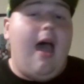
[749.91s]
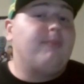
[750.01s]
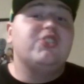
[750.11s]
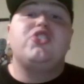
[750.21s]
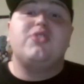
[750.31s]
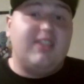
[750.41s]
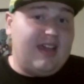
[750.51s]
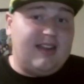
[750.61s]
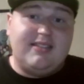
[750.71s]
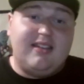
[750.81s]
I'm just using
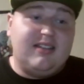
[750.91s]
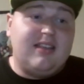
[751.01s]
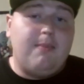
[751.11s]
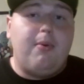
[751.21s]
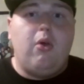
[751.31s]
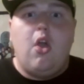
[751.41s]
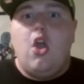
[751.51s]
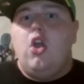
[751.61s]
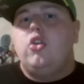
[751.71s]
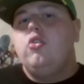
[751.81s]
that as an example.
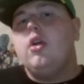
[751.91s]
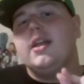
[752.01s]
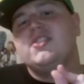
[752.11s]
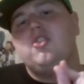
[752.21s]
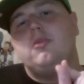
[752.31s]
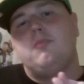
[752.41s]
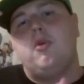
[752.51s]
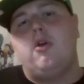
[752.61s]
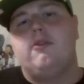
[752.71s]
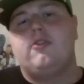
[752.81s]
You look at certain
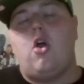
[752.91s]
moves.